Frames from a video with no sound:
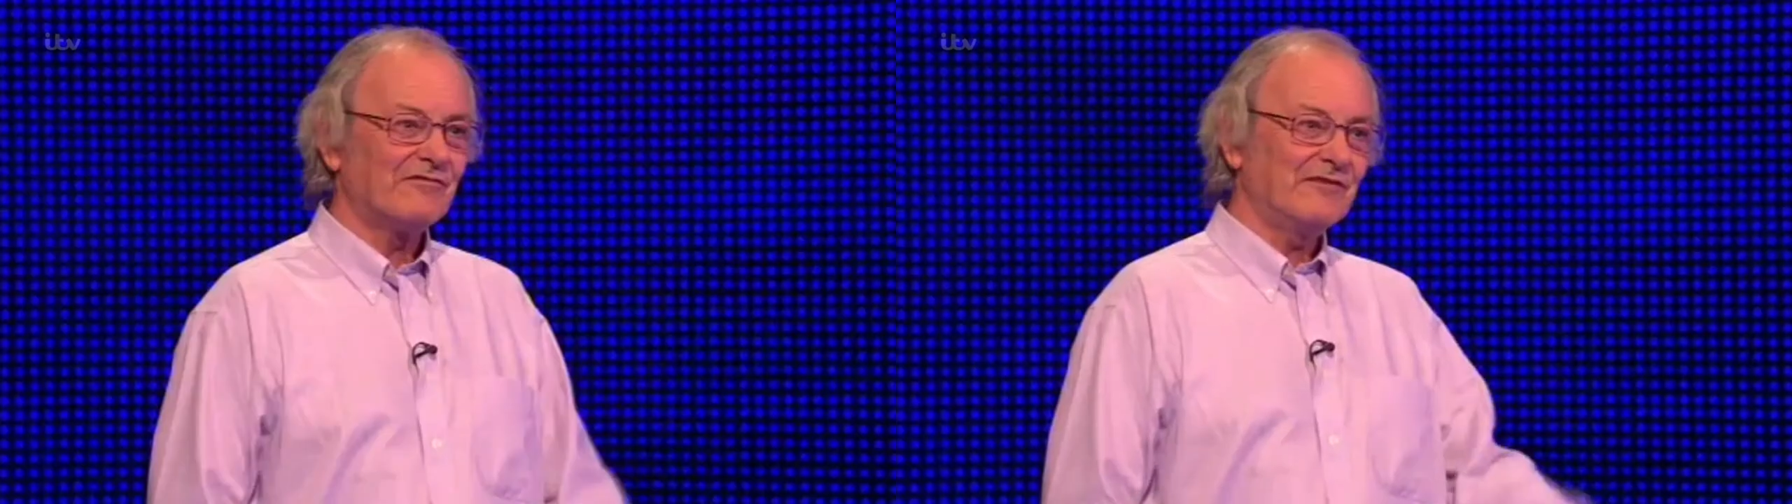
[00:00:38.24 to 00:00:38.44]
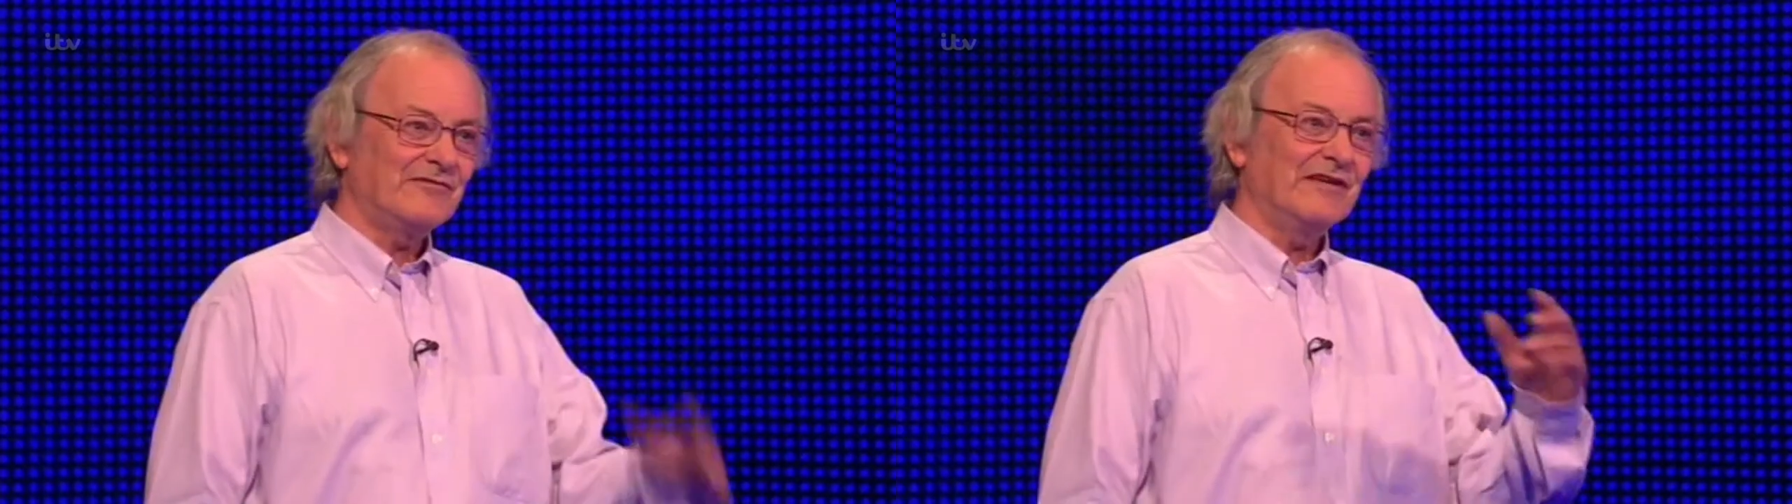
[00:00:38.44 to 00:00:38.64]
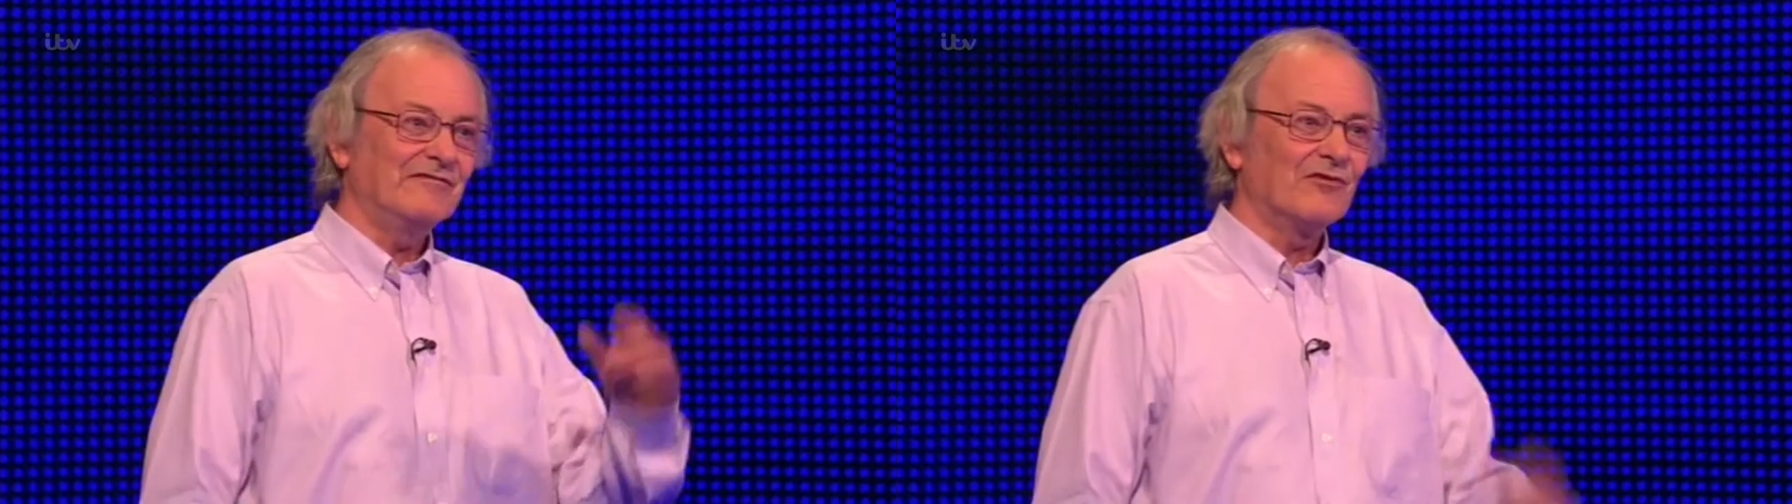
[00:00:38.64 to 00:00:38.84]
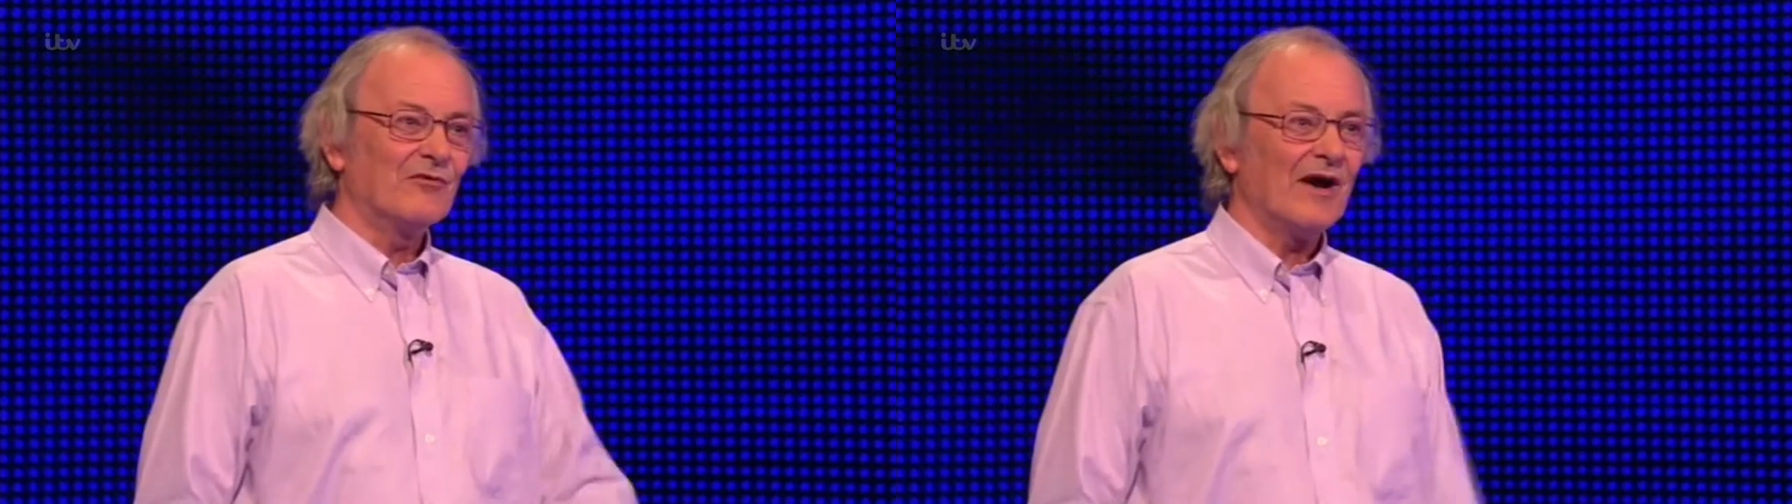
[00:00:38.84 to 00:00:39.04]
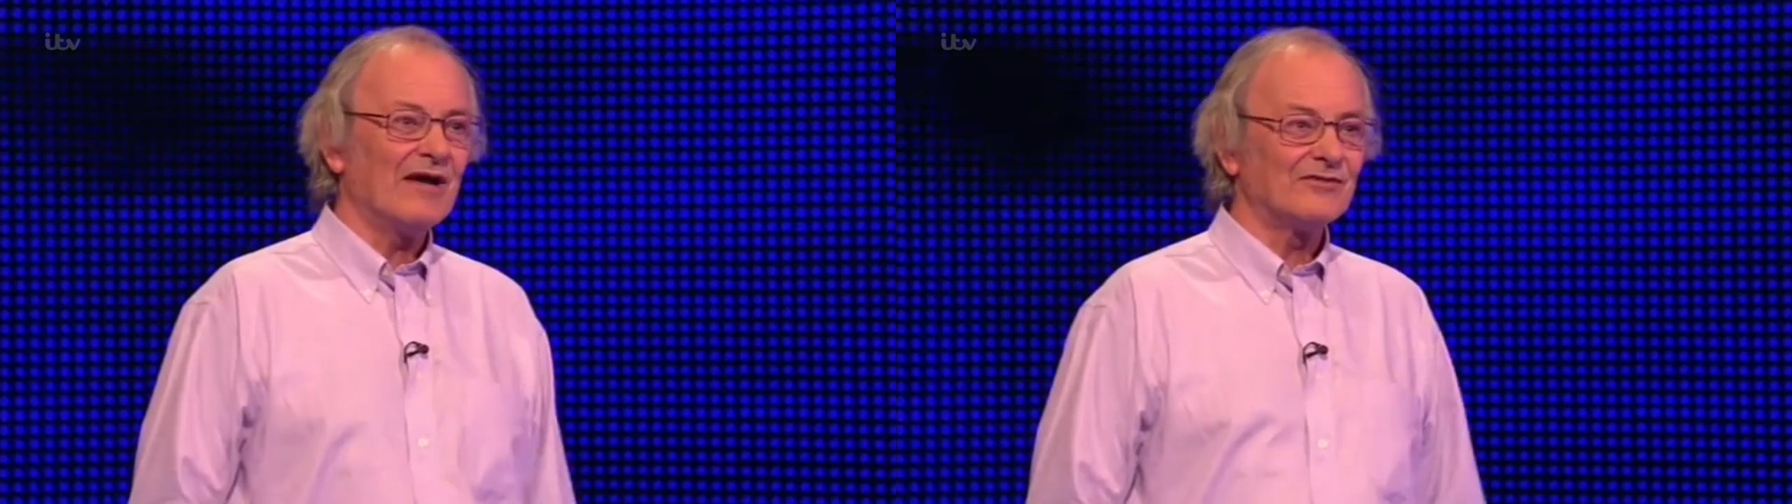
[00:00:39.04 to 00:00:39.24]

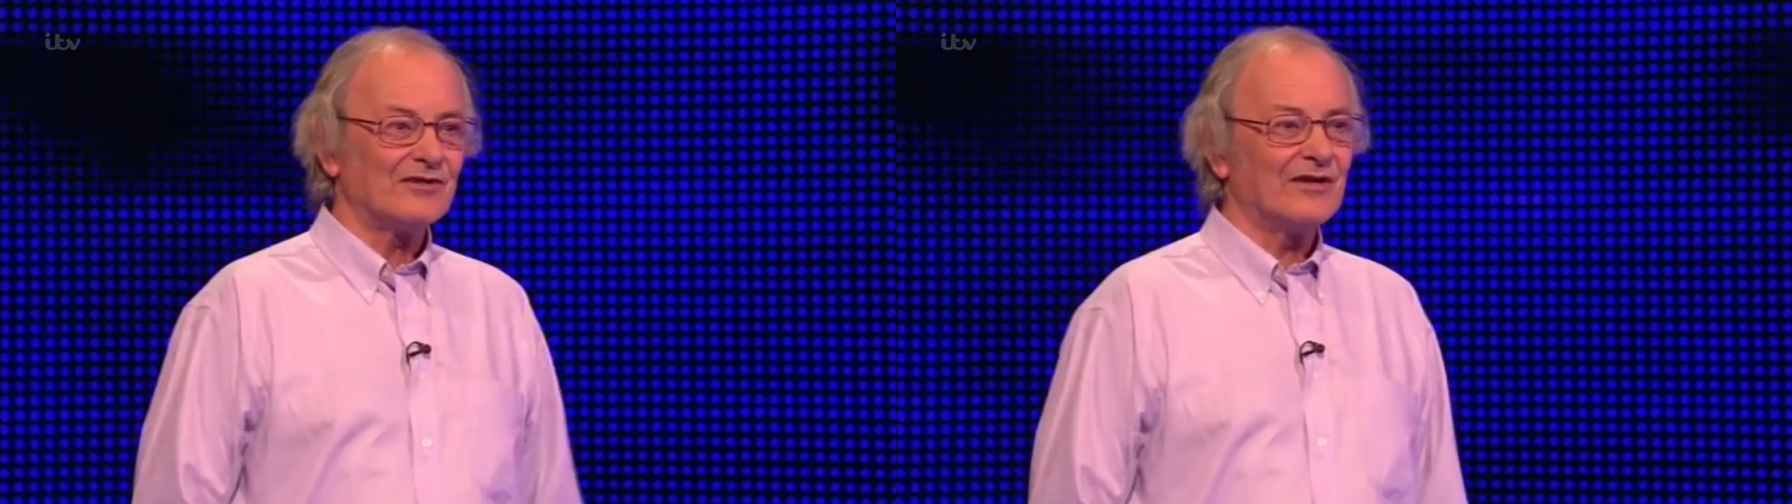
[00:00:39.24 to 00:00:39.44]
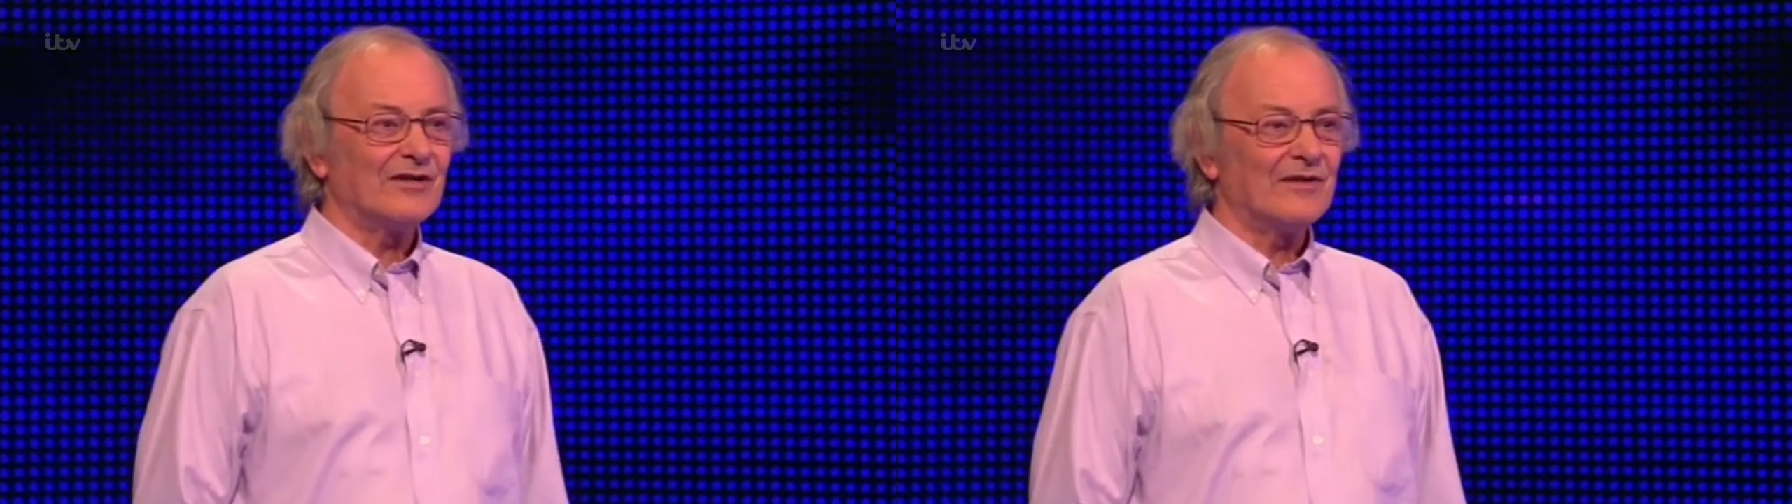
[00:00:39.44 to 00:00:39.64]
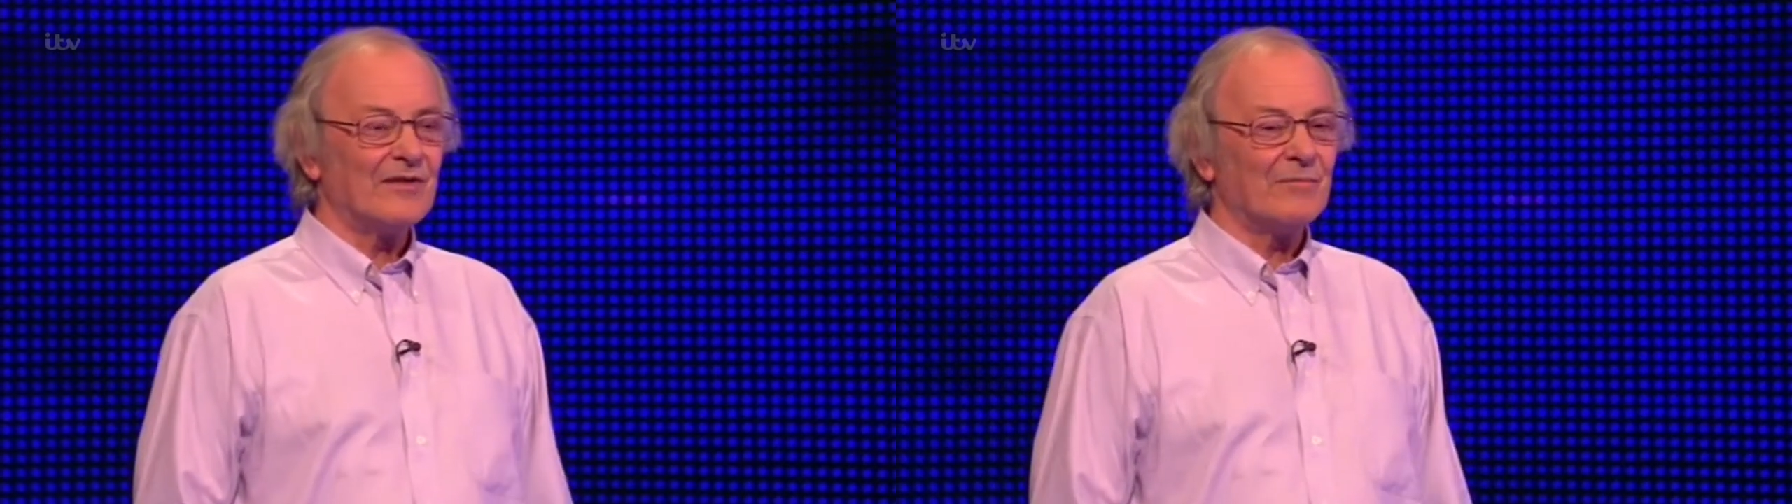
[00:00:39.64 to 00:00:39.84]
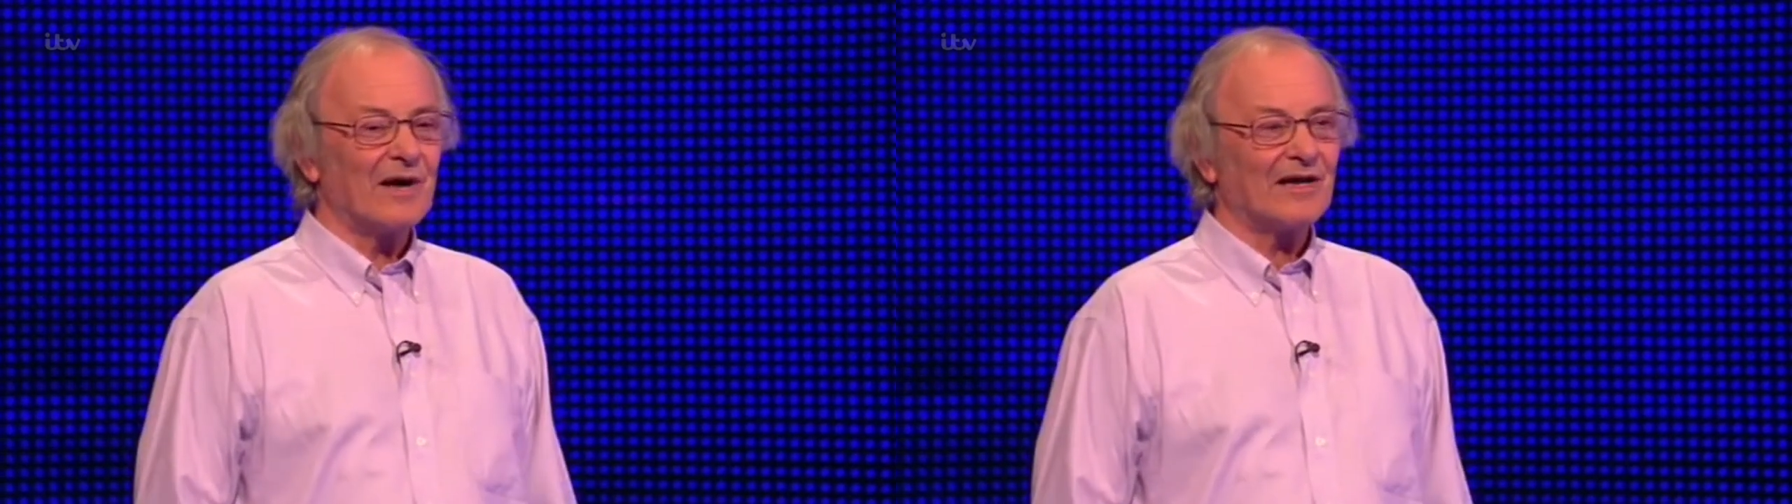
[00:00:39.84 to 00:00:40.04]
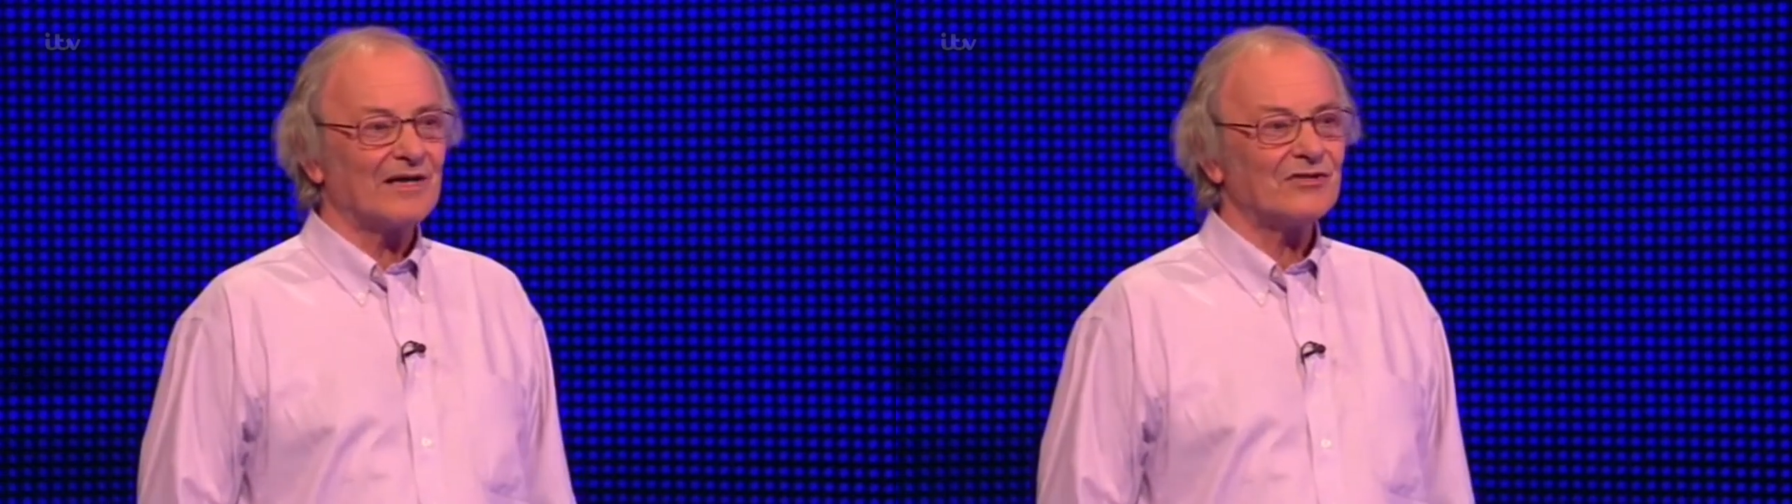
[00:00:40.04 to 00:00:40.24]
15-foot waves, the
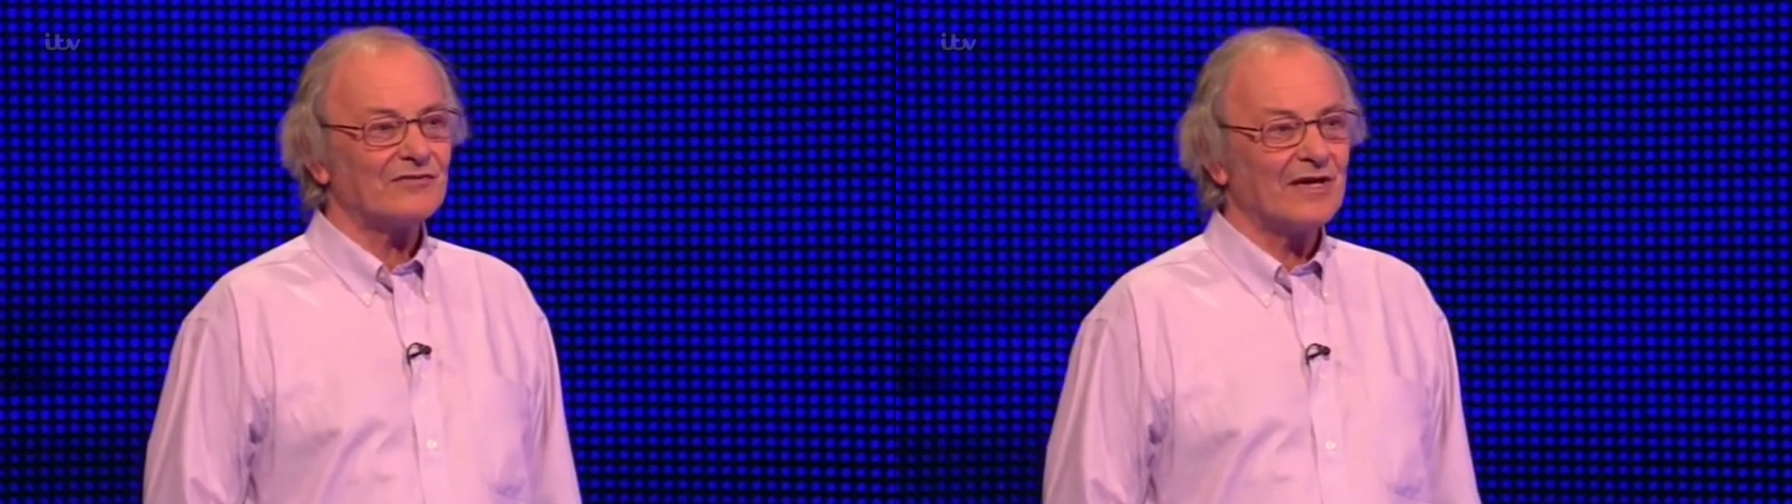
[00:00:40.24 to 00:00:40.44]
backlash of